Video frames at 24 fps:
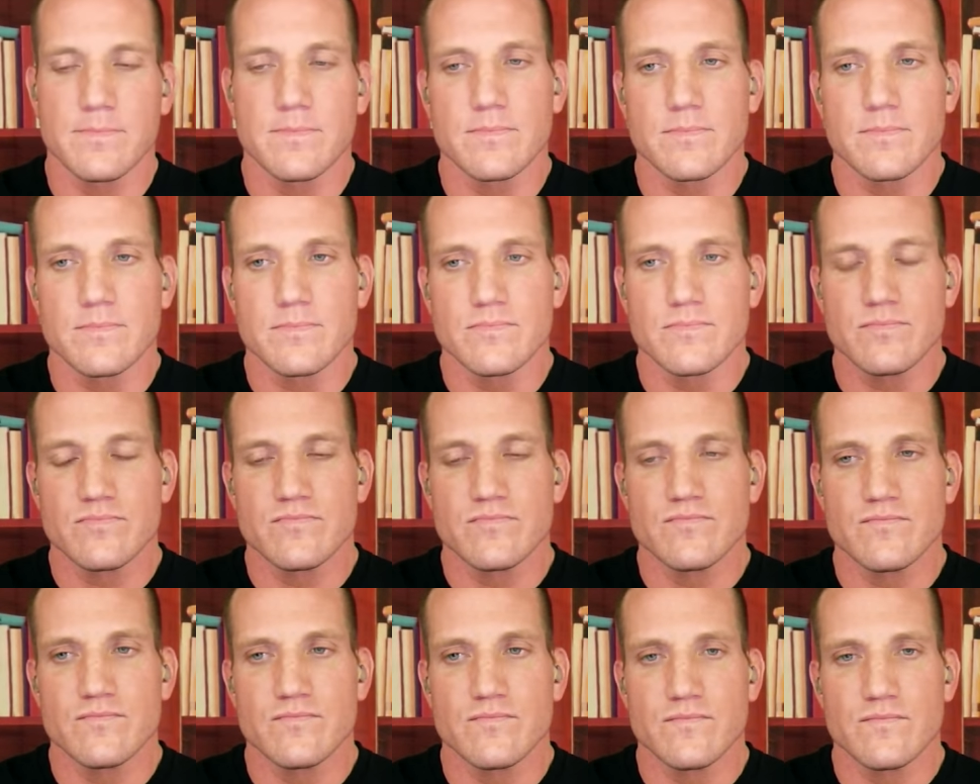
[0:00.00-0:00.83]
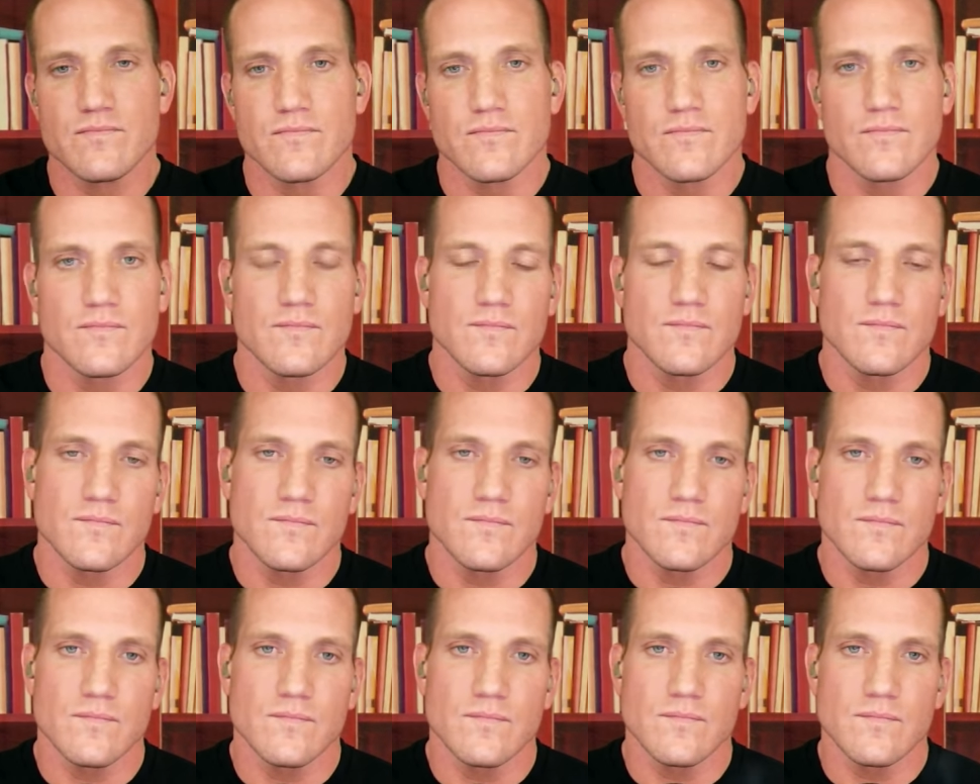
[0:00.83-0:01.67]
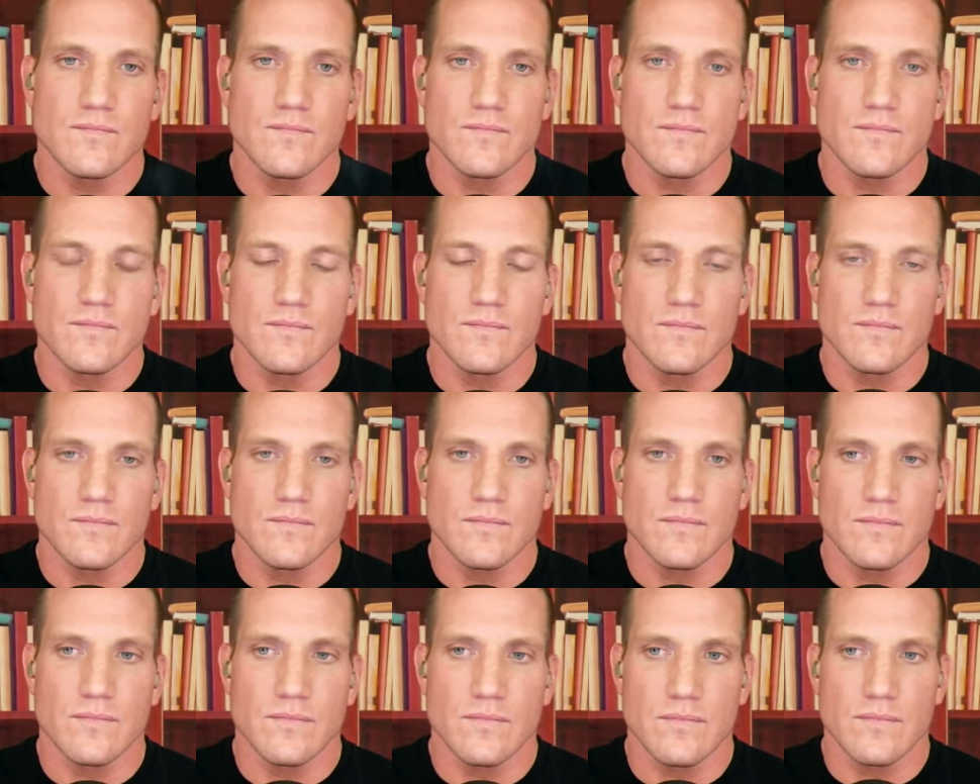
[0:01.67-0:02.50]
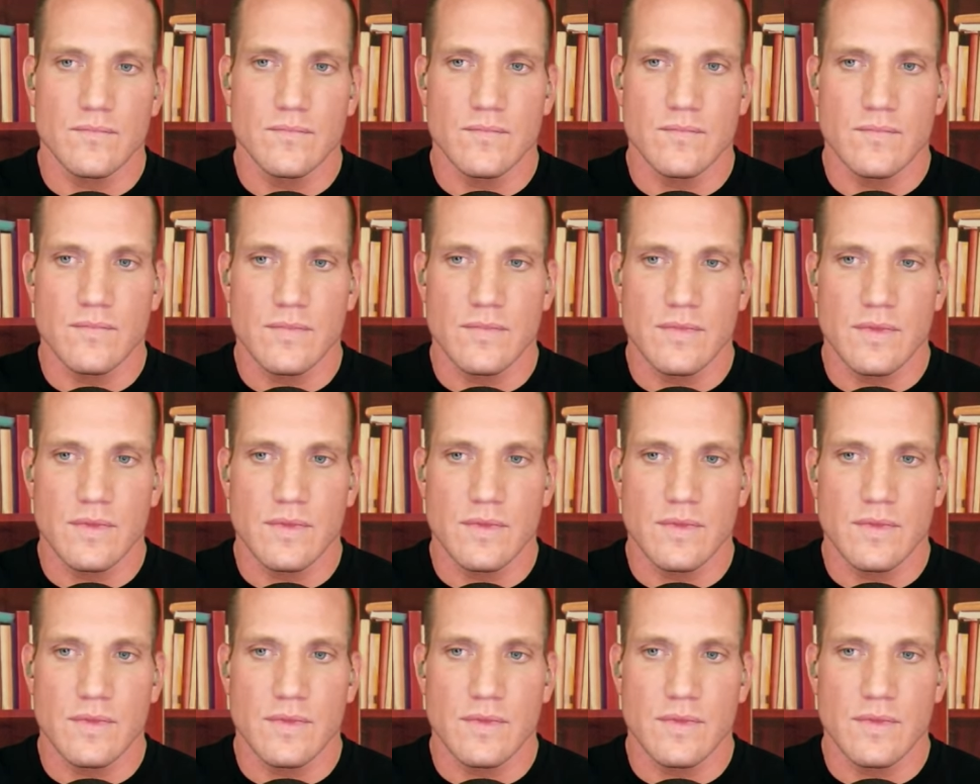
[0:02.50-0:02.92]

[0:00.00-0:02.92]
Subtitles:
[no speech]